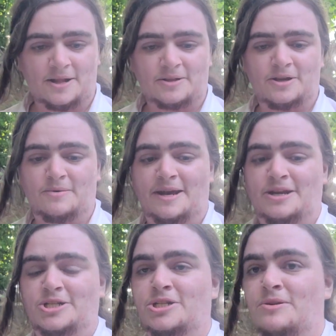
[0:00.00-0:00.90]
Go ahead
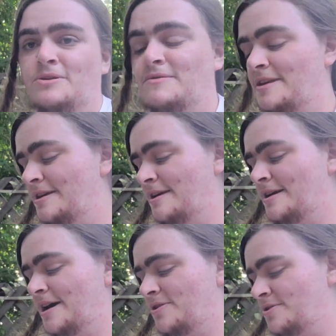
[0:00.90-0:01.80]
and show you the
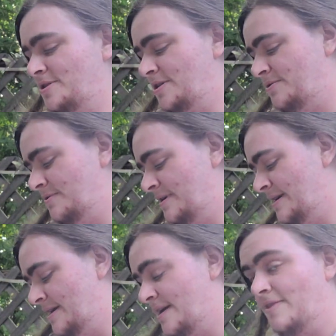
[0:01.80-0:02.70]
other 2.
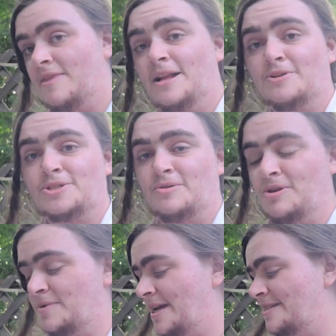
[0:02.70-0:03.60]
Then I'll show you
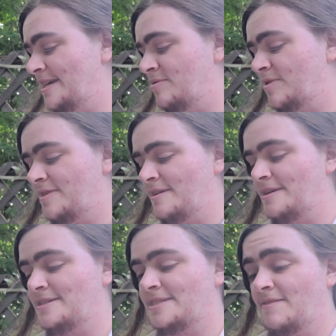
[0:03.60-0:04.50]
what I did with the
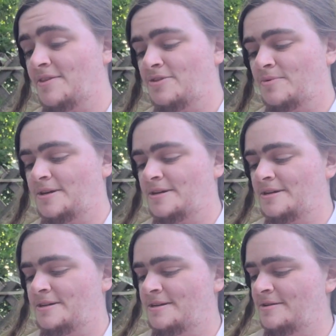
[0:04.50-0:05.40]
7th one,
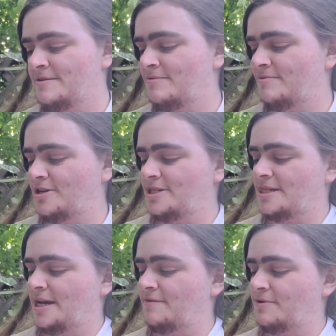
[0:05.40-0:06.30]
which is
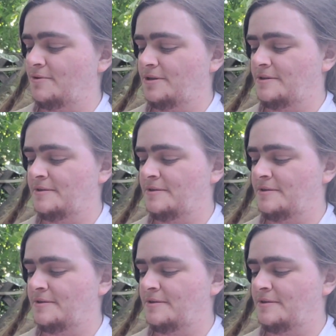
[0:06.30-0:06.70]
kind of cool.